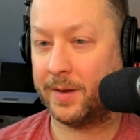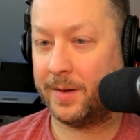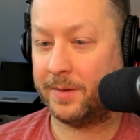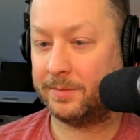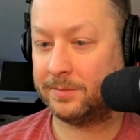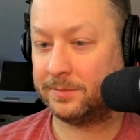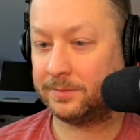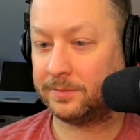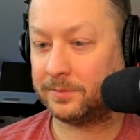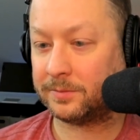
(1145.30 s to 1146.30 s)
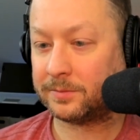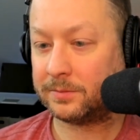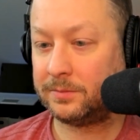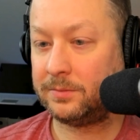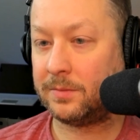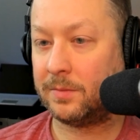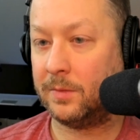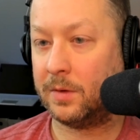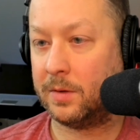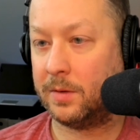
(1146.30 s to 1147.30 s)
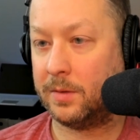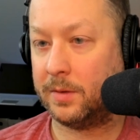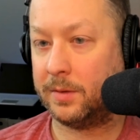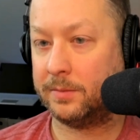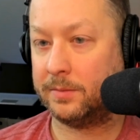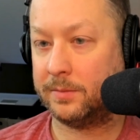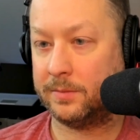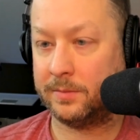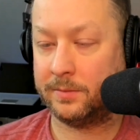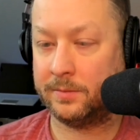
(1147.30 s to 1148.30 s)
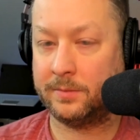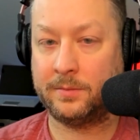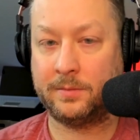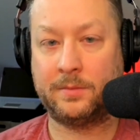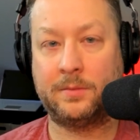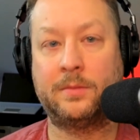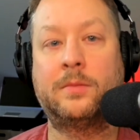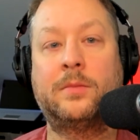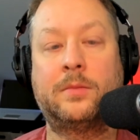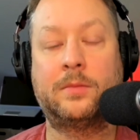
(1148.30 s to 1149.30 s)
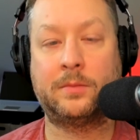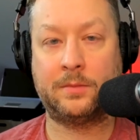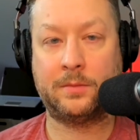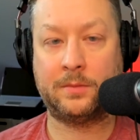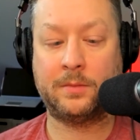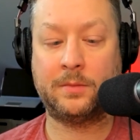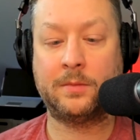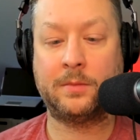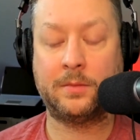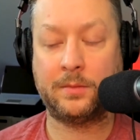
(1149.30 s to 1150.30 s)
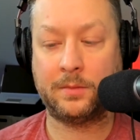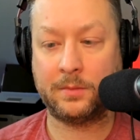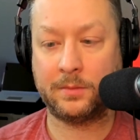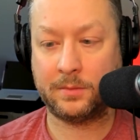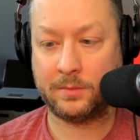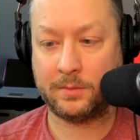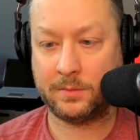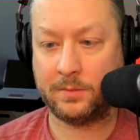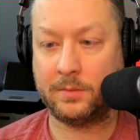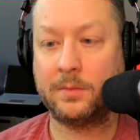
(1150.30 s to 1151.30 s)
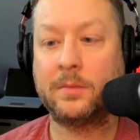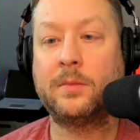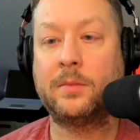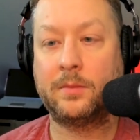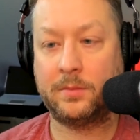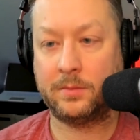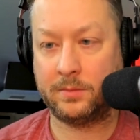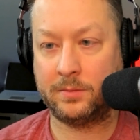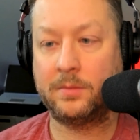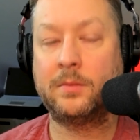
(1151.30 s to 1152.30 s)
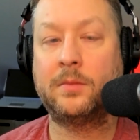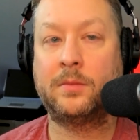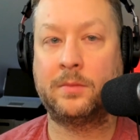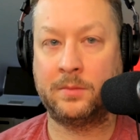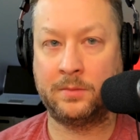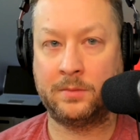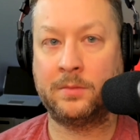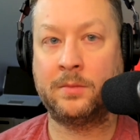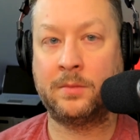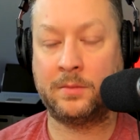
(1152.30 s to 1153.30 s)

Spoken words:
No words are spoken by the person on screen.